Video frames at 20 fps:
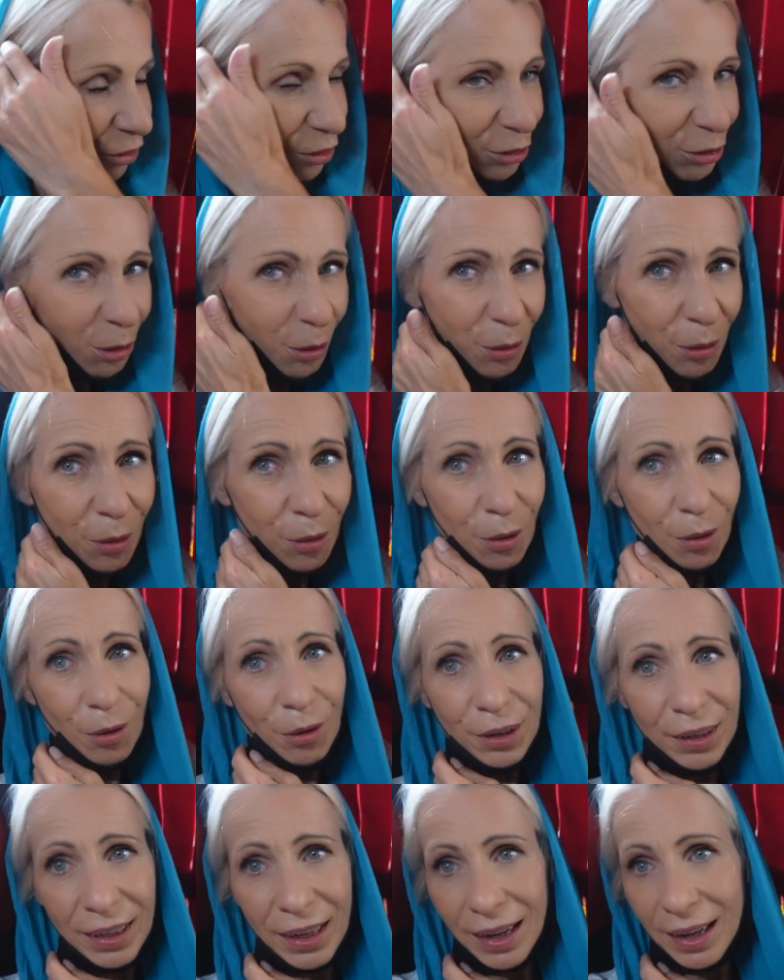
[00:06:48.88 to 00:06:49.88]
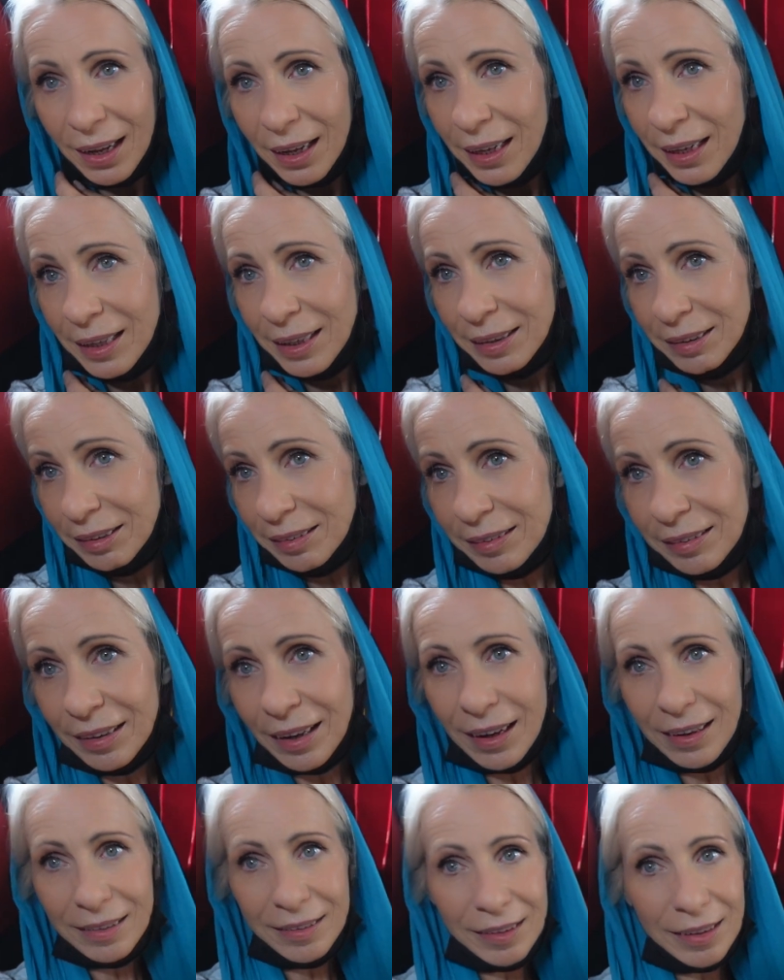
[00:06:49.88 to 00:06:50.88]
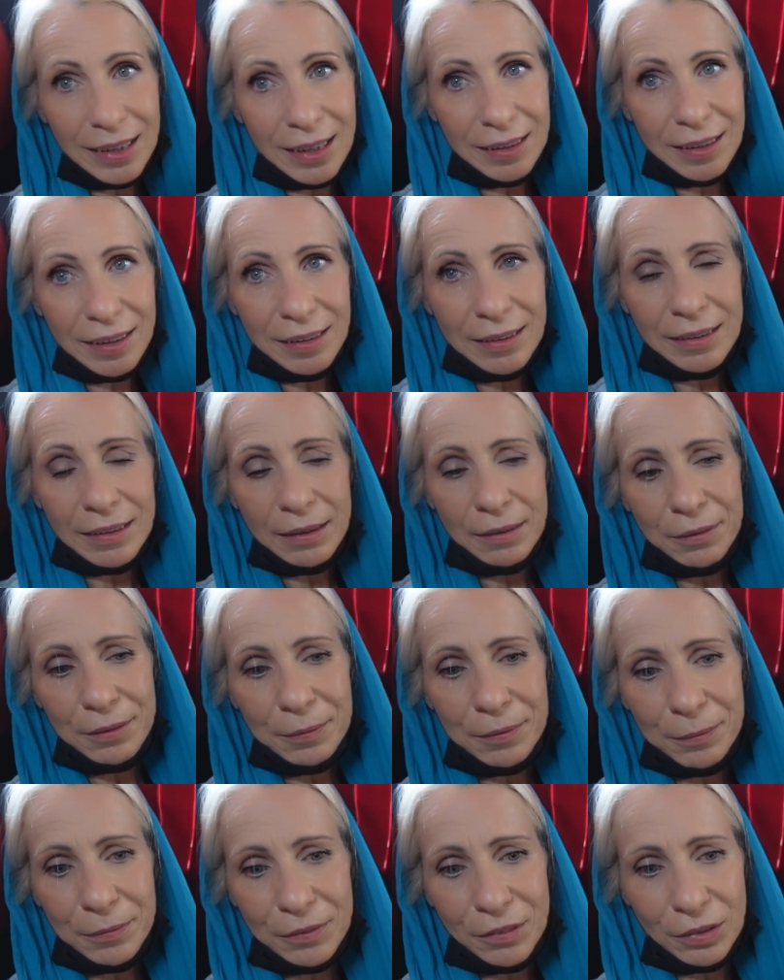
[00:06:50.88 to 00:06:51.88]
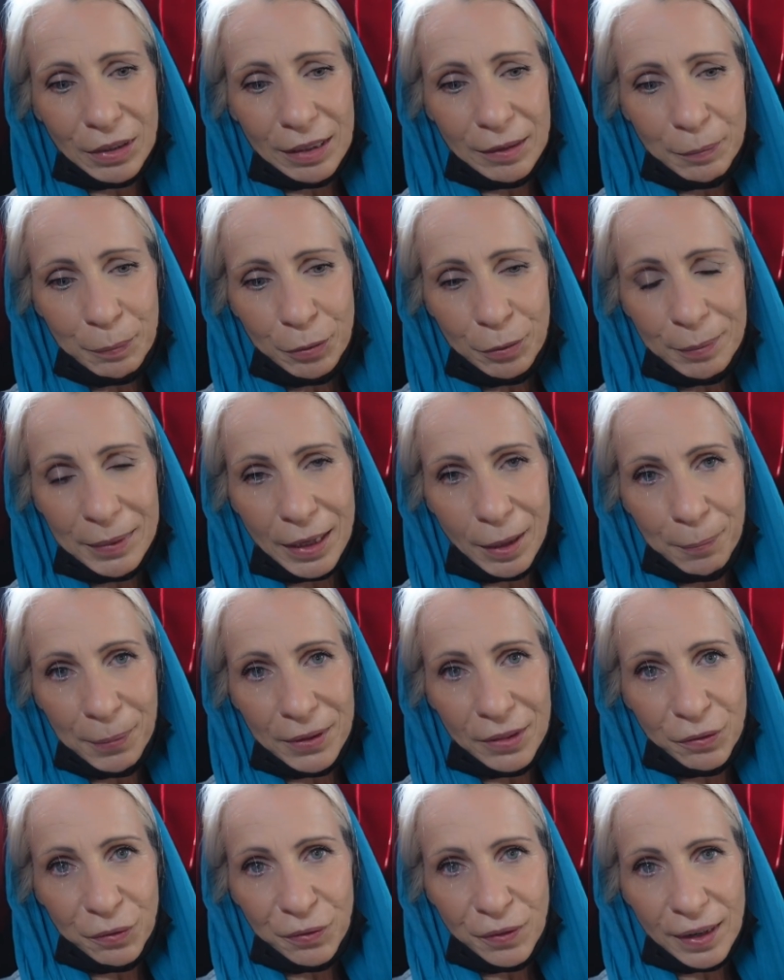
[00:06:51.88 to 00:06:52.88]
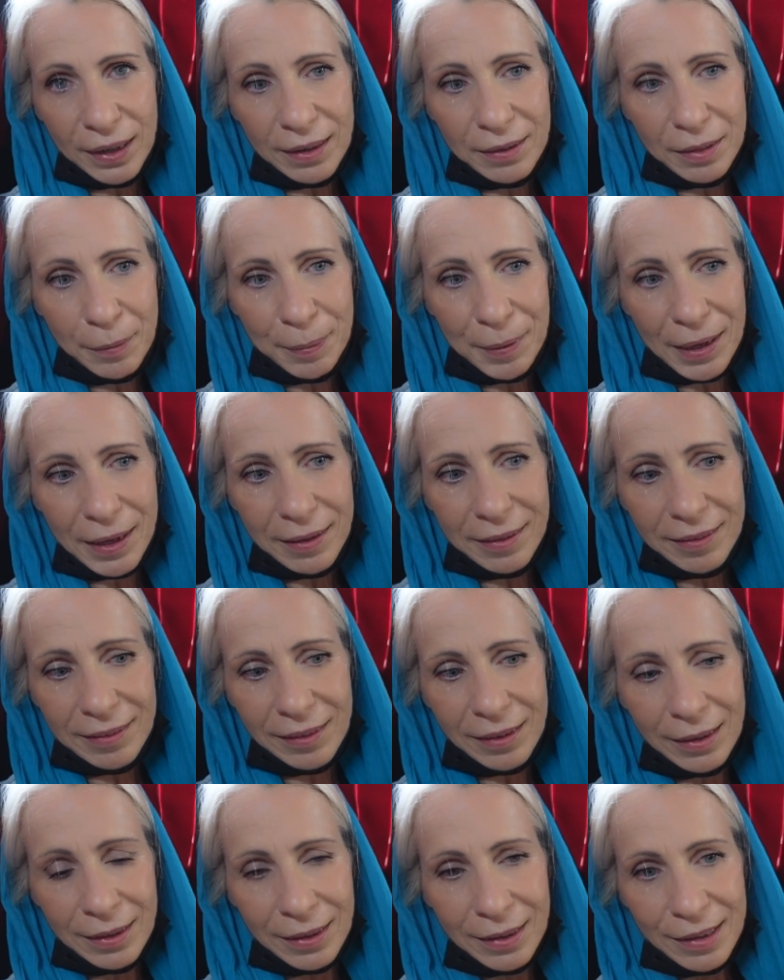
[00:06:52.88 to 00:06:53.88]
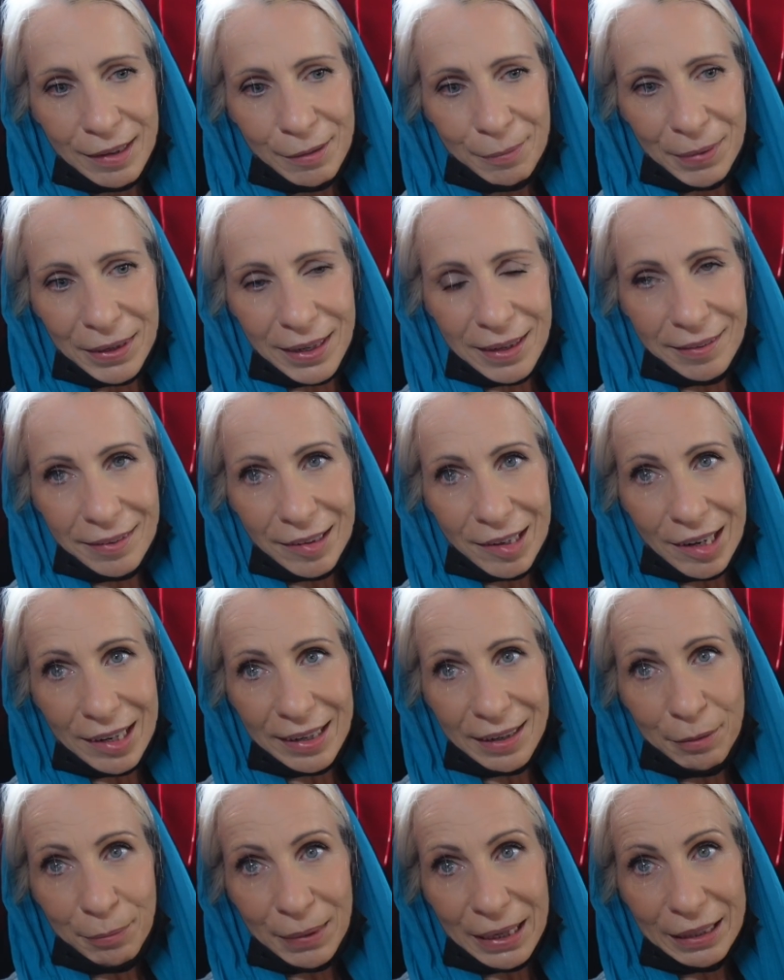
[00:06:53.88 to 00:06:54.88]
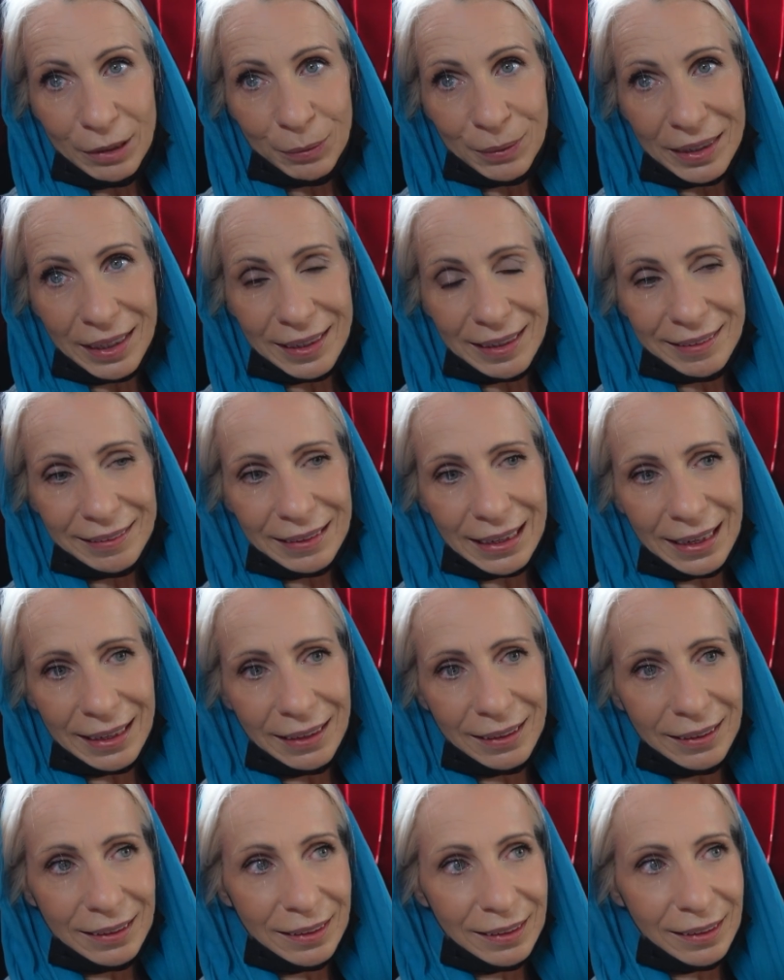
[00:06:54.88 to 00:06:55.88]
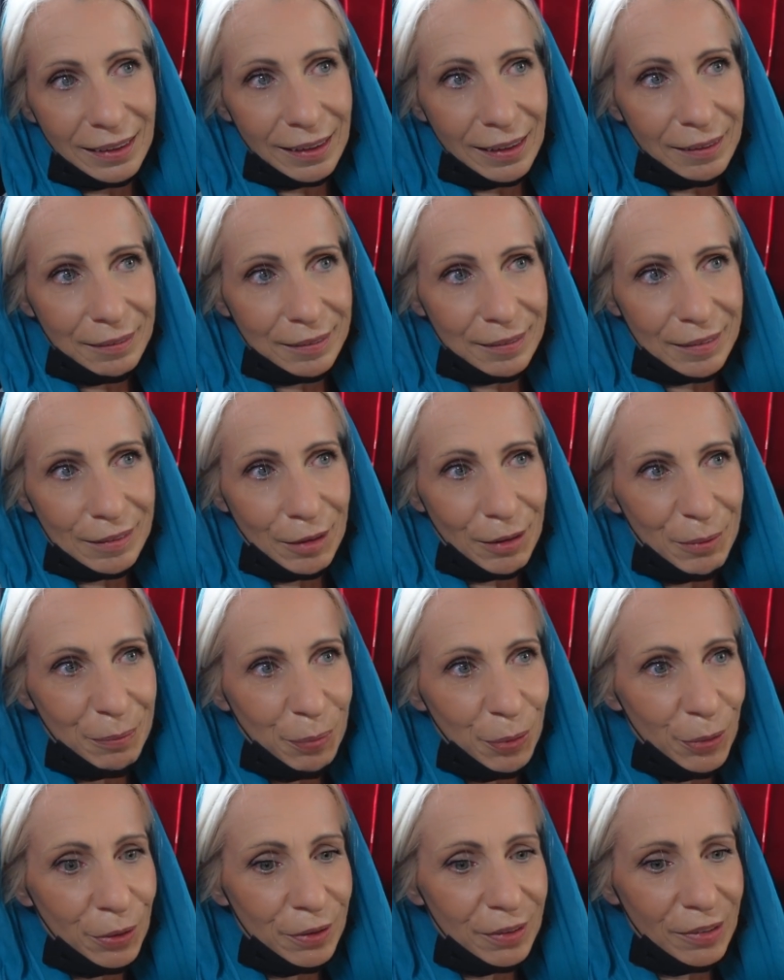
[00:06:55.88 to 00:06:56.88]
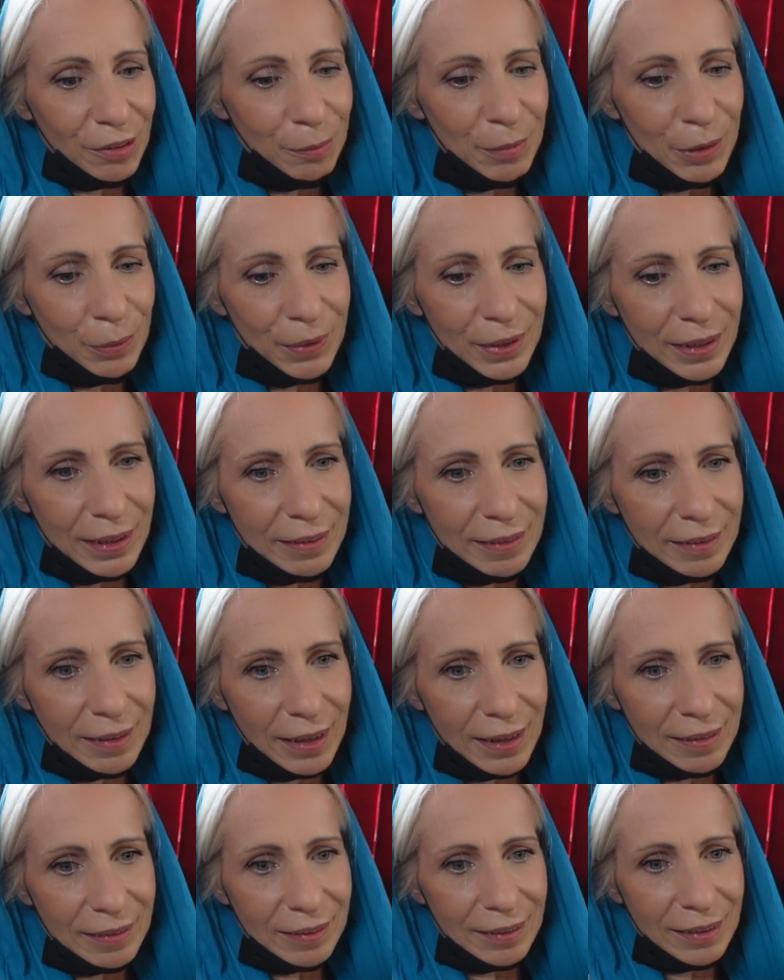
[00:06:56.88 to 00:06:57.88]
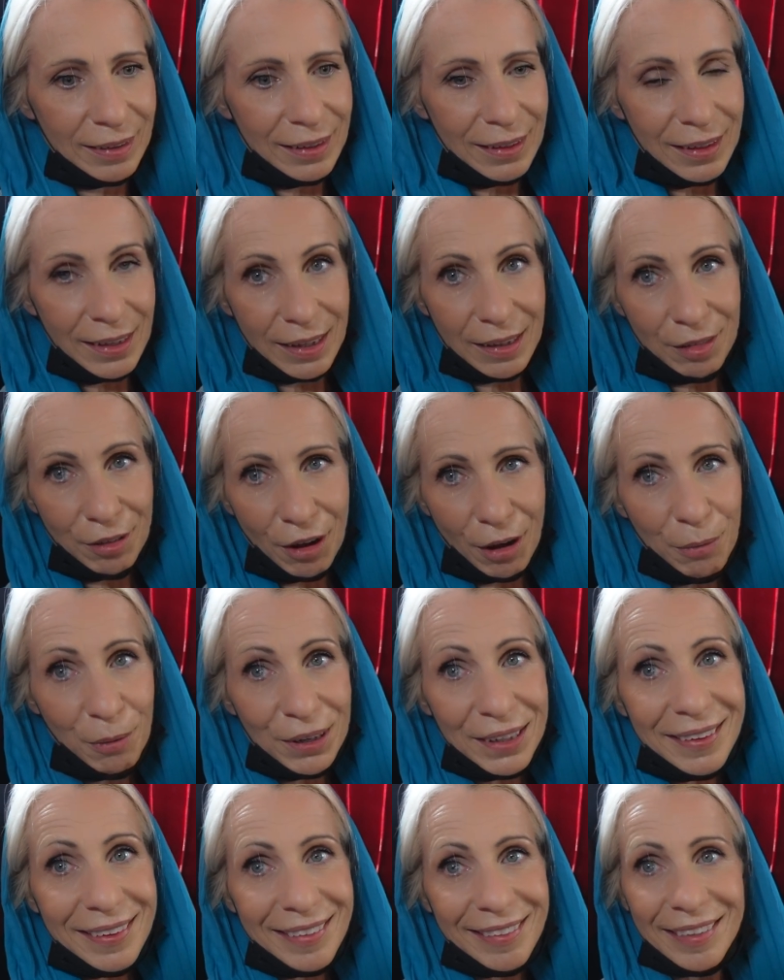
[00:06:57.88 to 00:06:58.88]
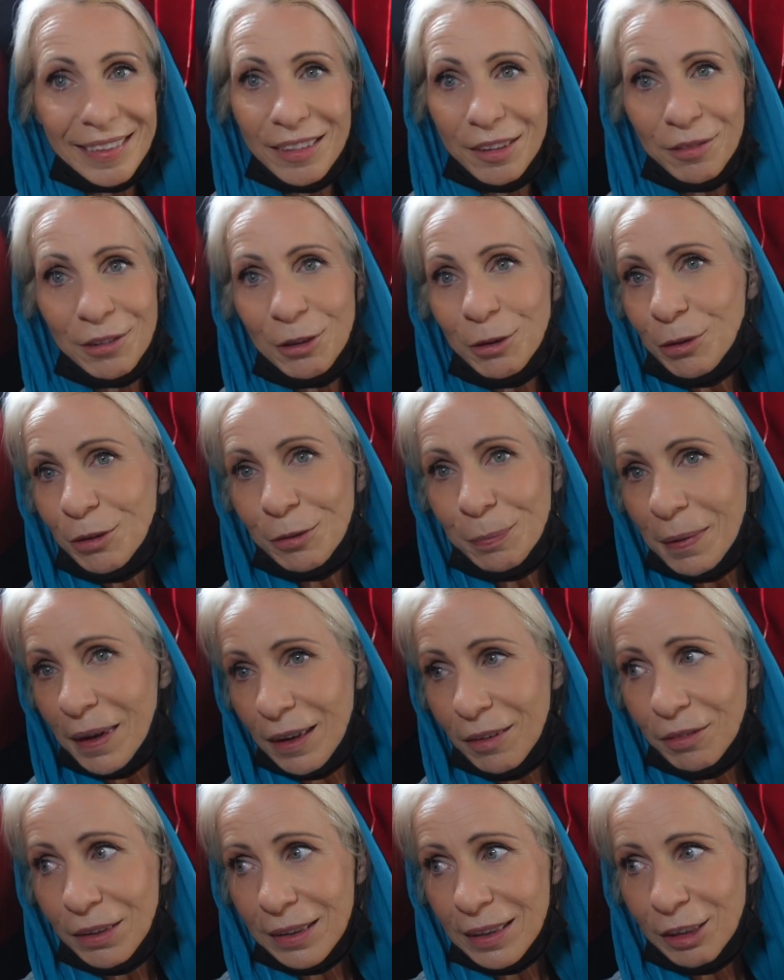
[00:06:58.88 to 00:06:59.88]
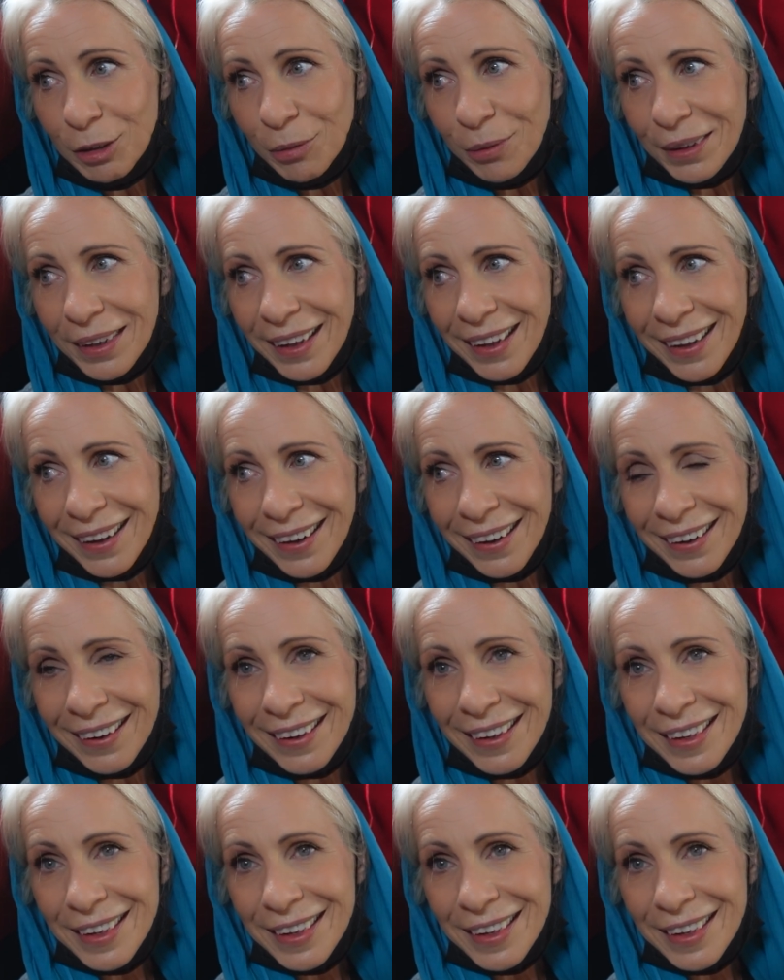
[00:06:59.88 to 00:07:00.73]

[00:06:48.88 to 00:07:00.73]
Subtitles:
So nice. I said I didn't, they tried to put me up in the front of the bus, but I said I didn't mind where I sat. It's not important to me where I sit. They thought I wanted to see the views, but I really don't care.